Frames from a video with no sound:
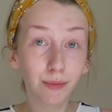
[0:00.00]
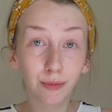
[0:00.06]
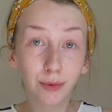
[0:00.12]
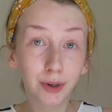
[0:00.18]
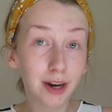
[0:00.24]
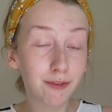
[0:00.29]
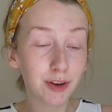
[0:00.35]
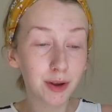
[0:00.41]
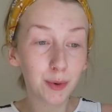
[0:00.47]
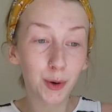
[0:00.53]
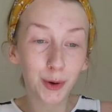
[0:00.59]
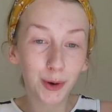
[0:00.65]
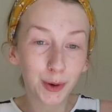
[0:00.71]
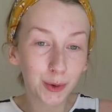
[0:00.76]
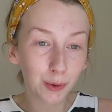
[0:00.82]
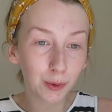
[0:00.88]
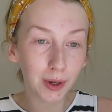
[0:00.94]
whatever you
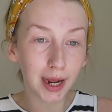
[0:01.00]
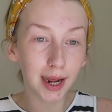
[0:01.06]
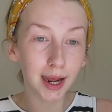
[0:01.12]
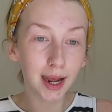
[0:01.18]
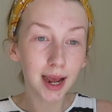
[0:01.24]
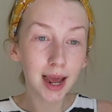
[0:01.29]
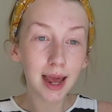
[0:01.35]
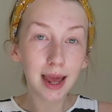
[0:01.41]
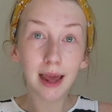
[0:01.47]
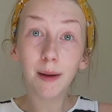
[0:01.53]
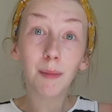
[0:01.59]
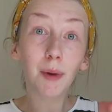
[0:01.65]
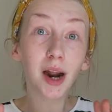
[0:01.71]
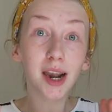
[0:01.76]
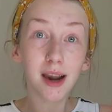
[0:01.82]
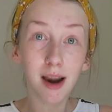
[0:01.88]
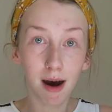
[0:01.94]
want to call it, in
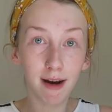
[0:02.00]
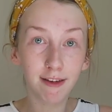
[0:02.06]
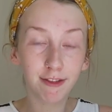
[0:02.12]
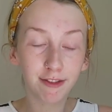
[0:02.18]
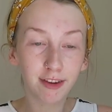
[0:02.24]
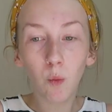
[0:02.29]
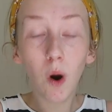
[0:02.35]
my life.